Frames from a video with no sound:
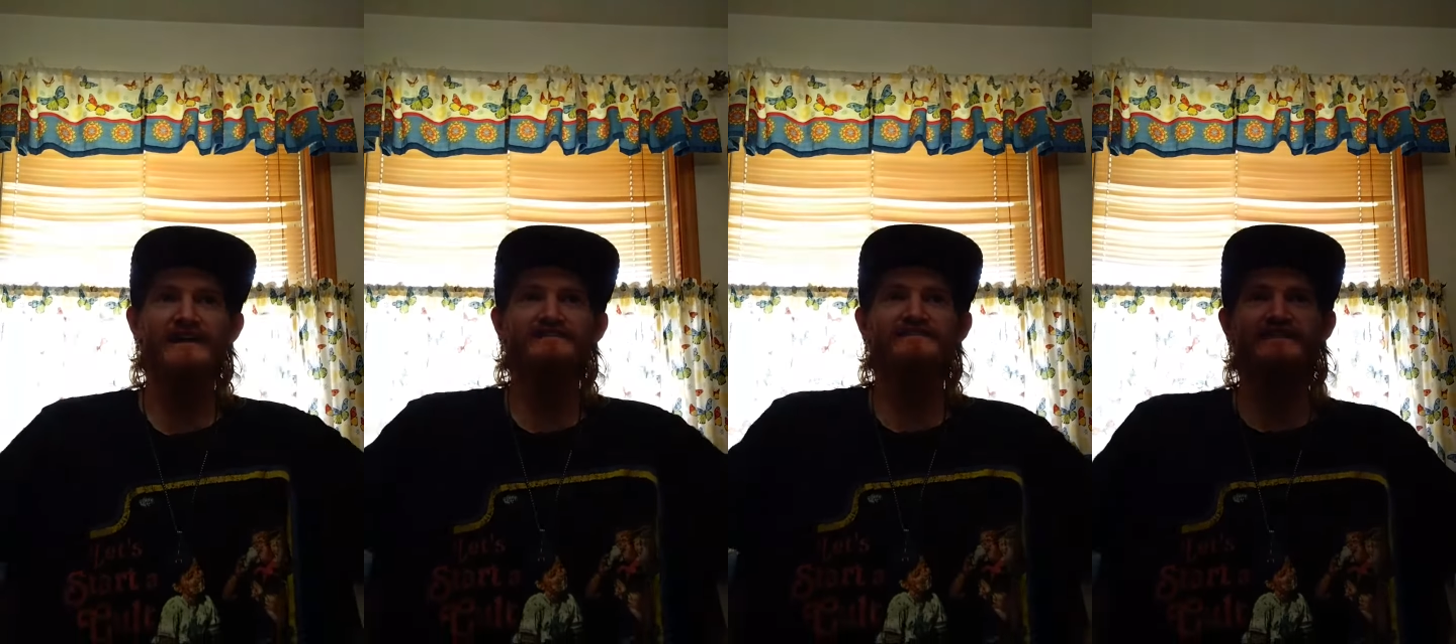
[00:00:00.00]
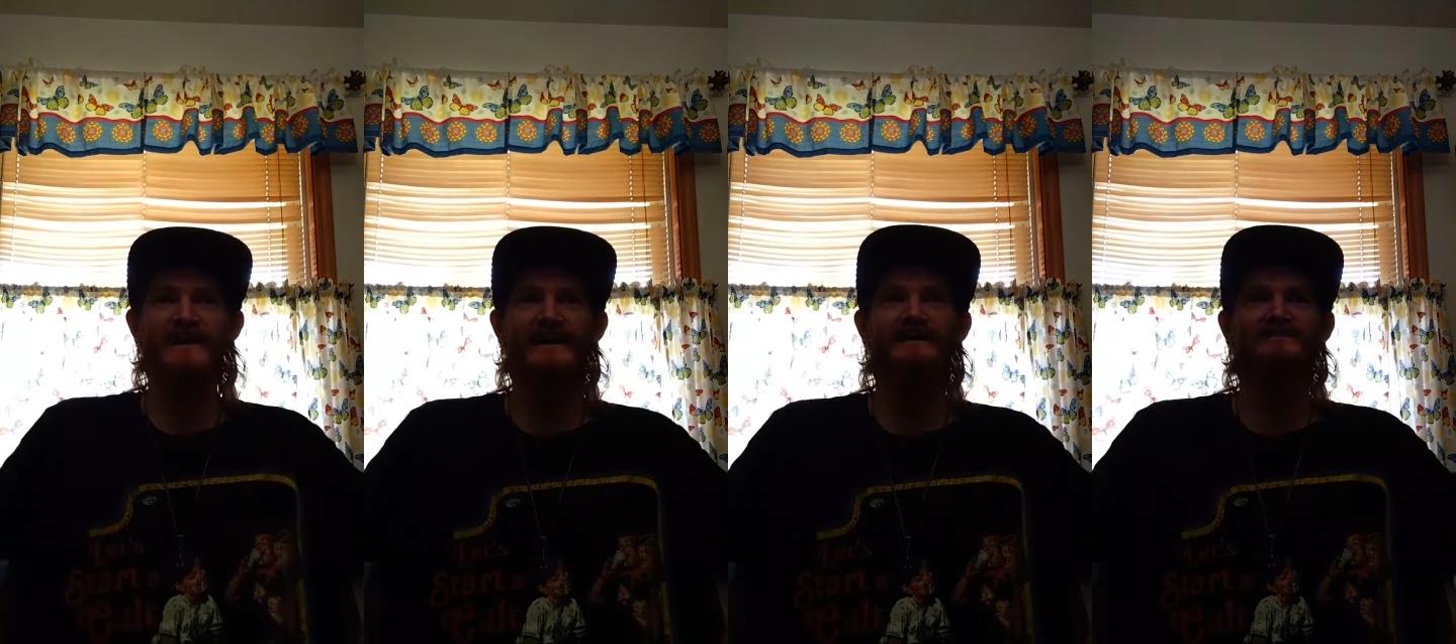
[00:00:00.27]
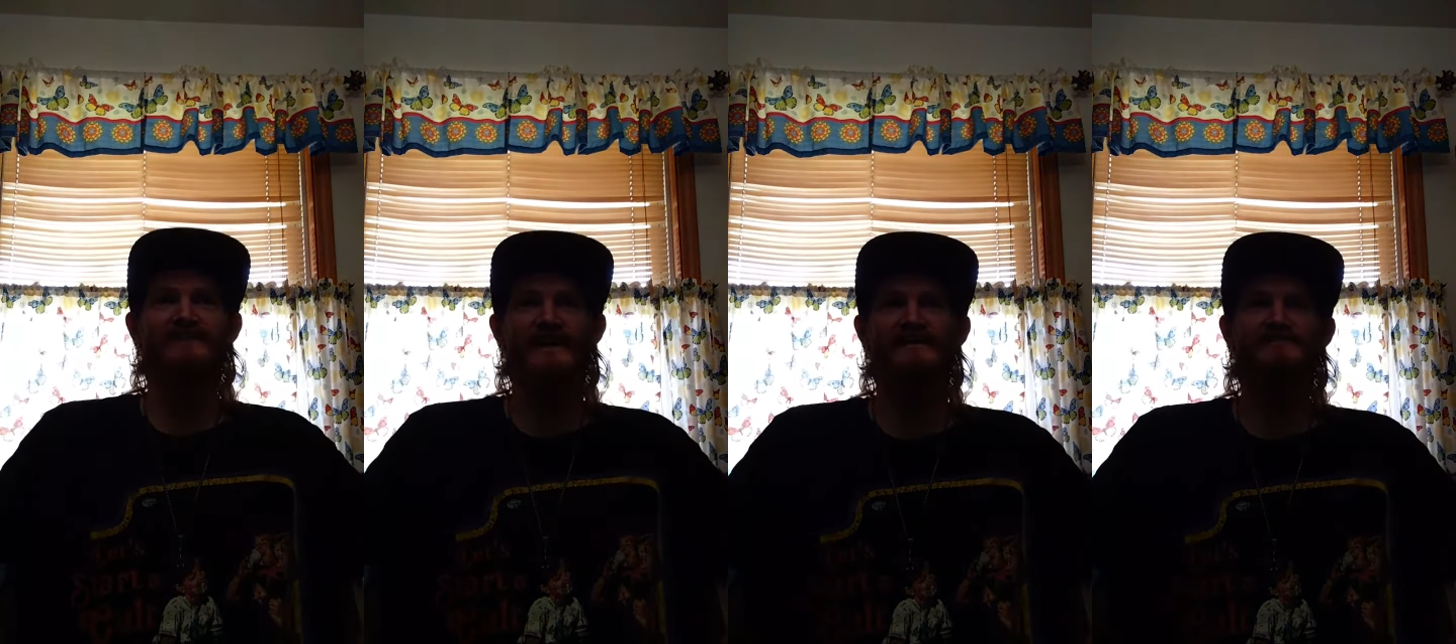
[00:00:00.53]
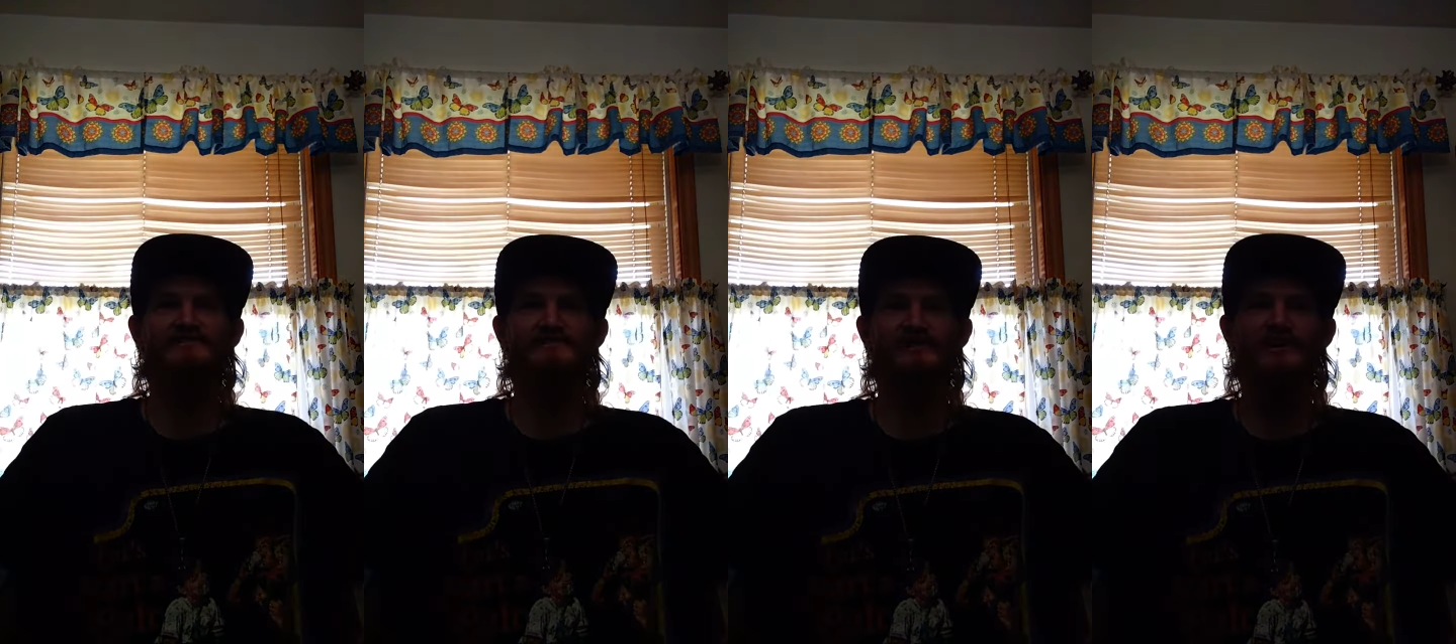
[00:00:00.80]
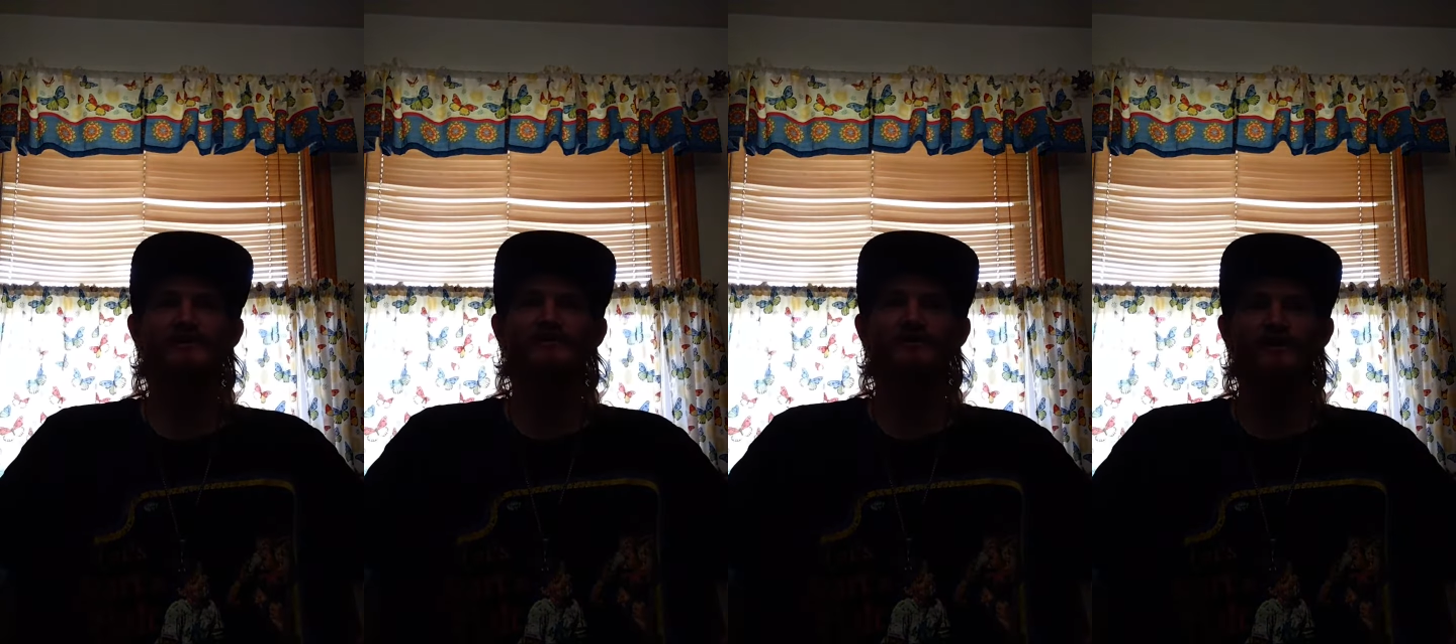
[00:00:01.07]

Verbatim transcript: as, yeah, as a joke,